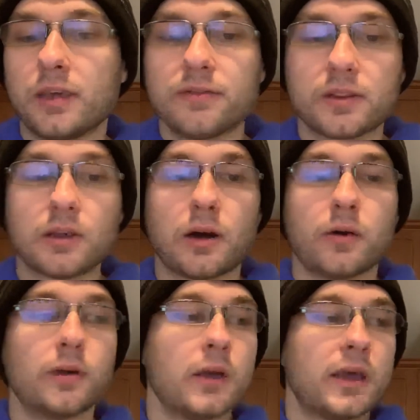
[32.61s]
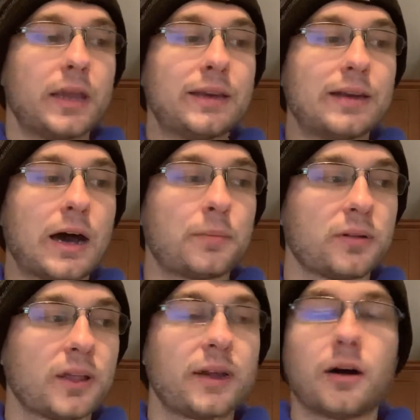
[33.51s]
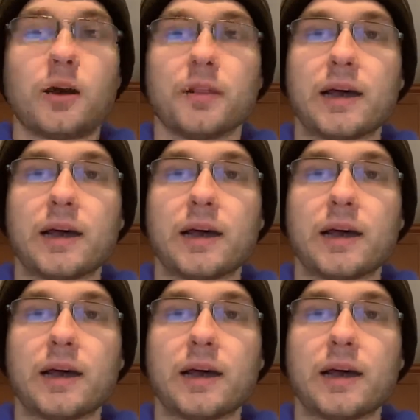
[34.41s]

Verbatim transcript: even though he did not play all